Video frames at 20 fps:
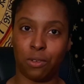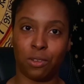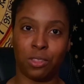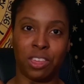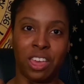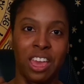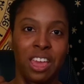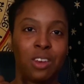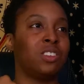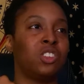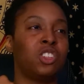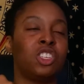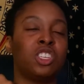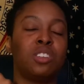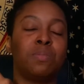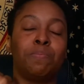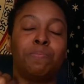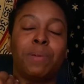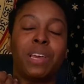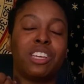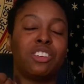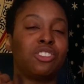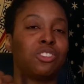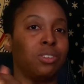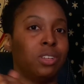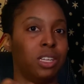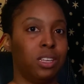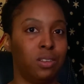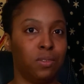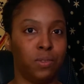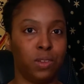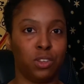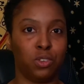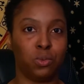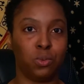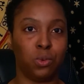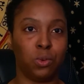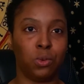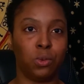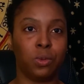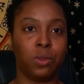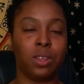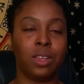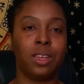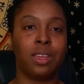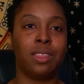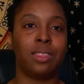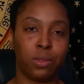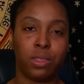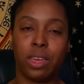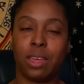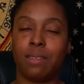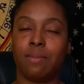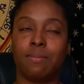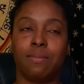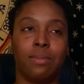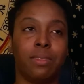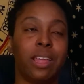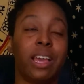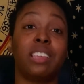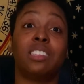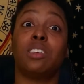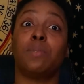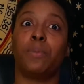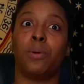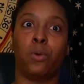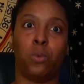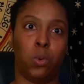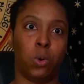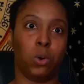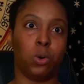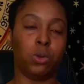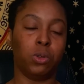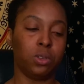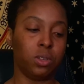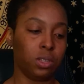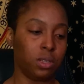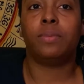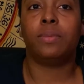that special individual that lights up her world.